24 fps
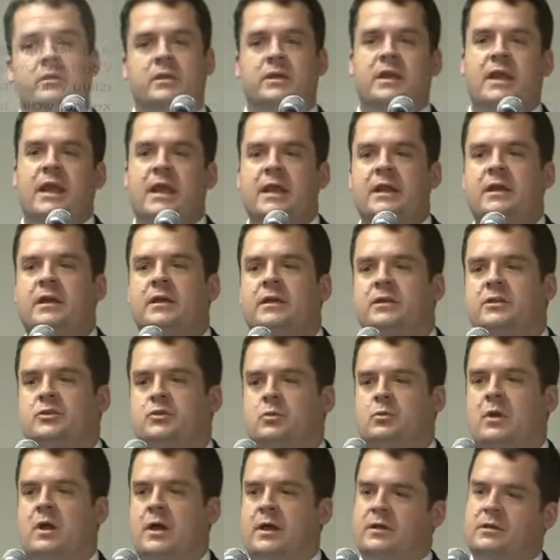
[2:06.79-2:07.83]
the data is.
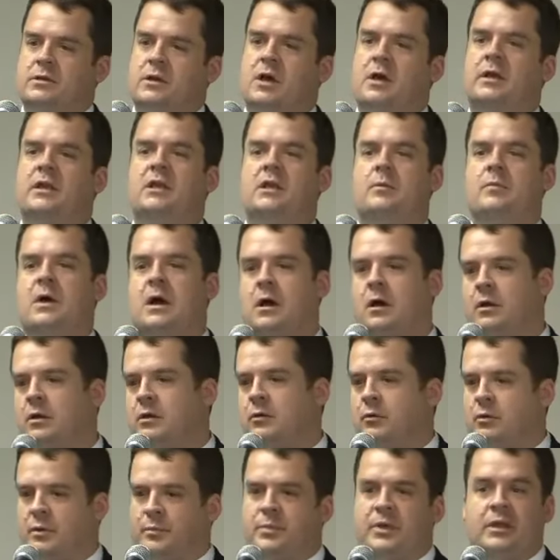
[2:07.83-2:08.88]
We're not talking about
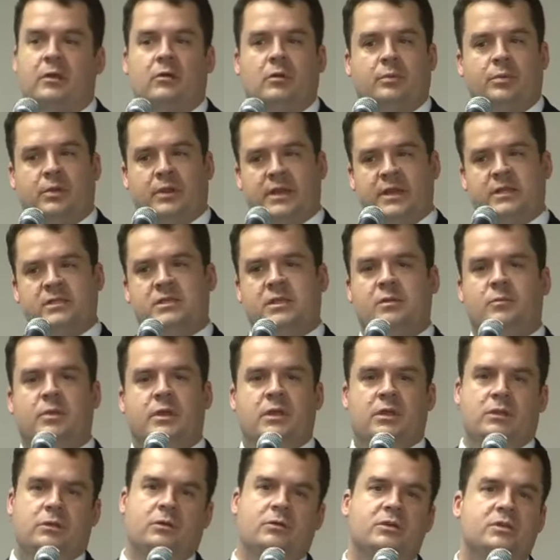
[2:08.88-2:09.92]
ripping and replacing,
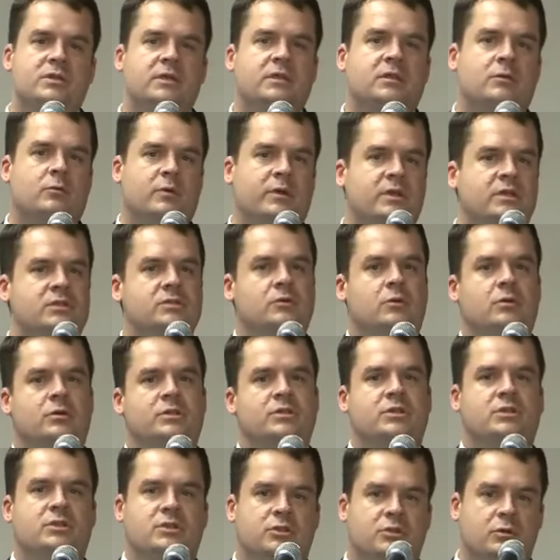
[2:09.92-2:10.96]
but using the
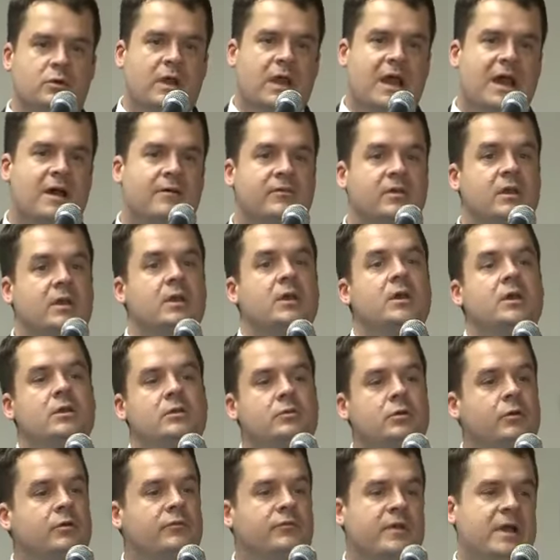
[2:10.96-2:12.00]
resources you have
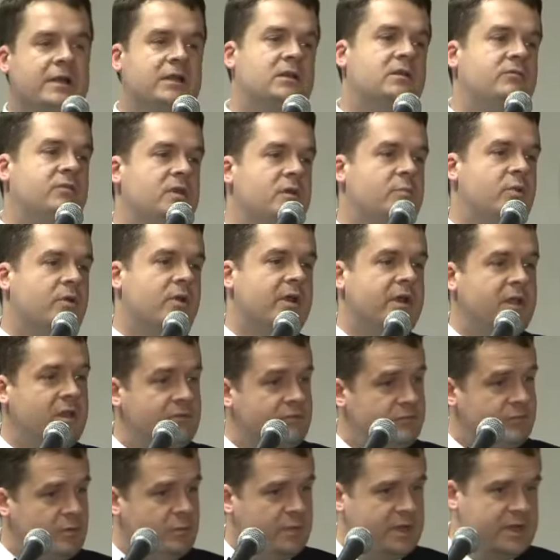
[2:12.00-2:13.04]
to effectively bring
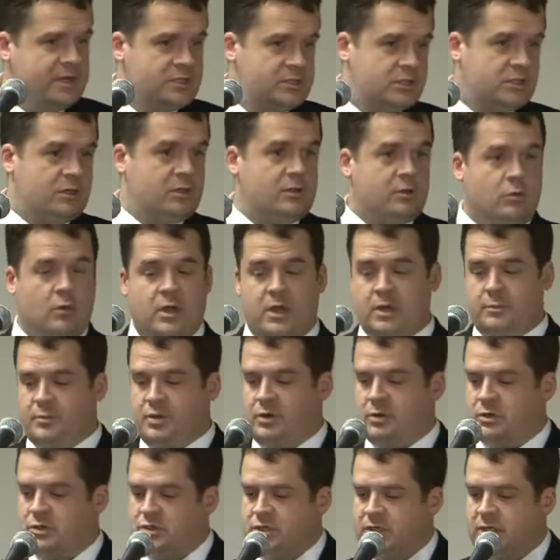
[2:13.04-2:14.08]
information to the right
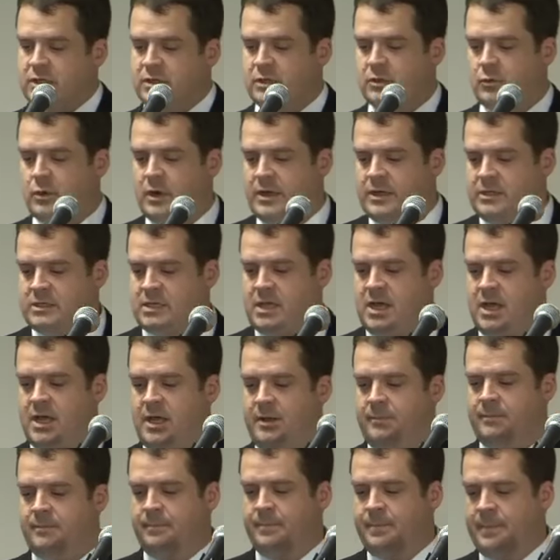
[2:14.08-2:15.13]
person at the right
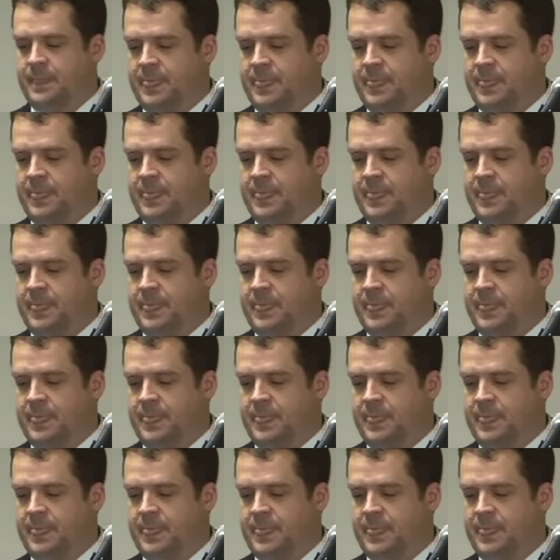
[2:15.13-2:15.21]
time.